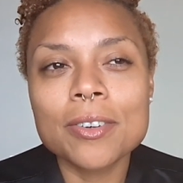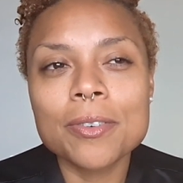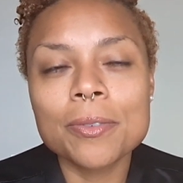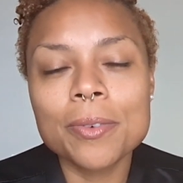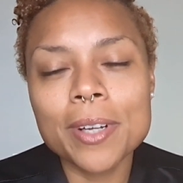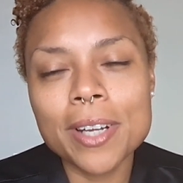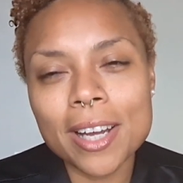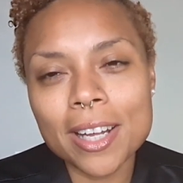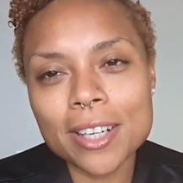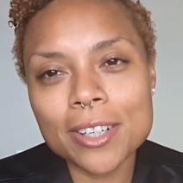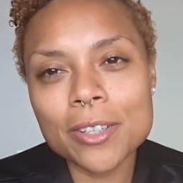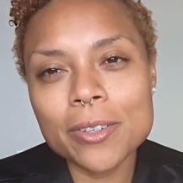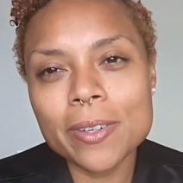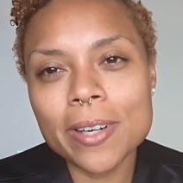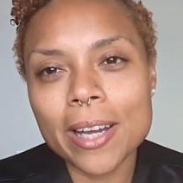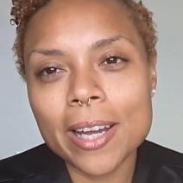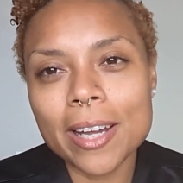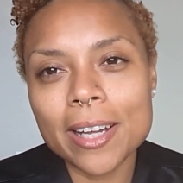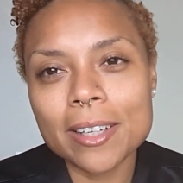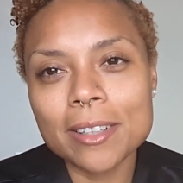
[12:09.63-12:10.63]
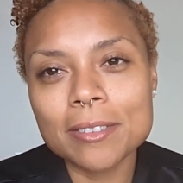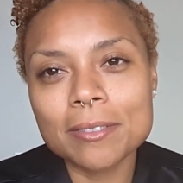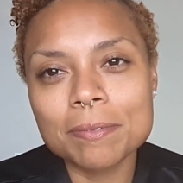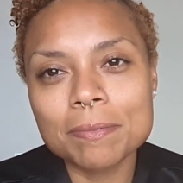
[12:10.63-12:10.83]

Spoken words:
We got to do that.